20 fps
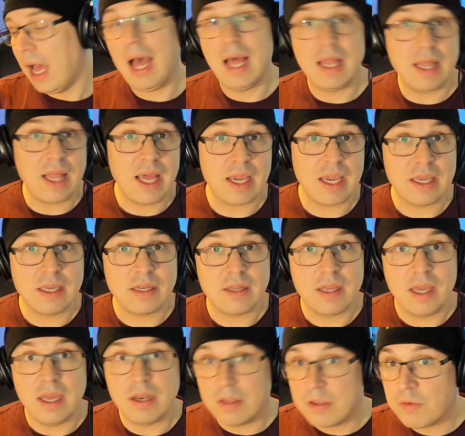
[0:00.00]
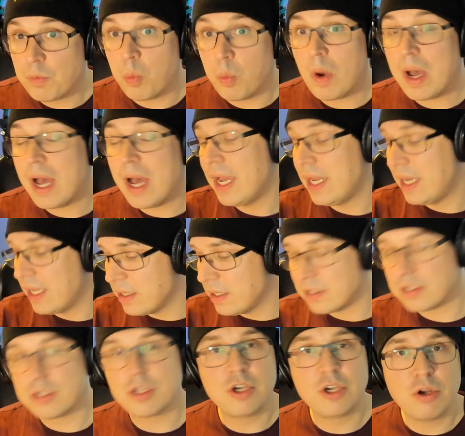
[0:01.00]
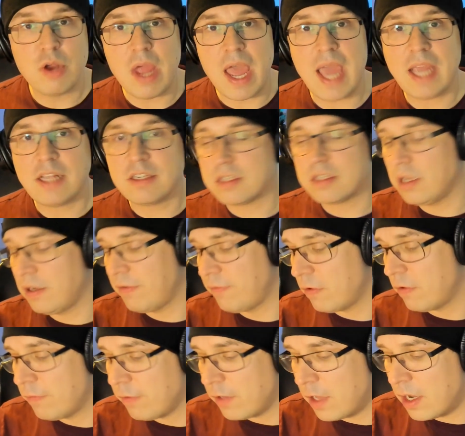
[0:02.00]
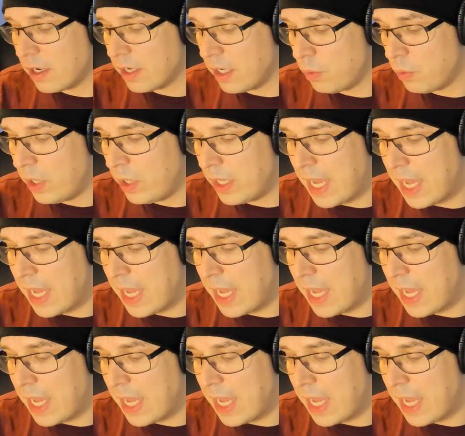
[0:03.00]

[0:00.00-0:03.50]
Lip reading: I like it, and it's wide and it's excellent for vlogging, really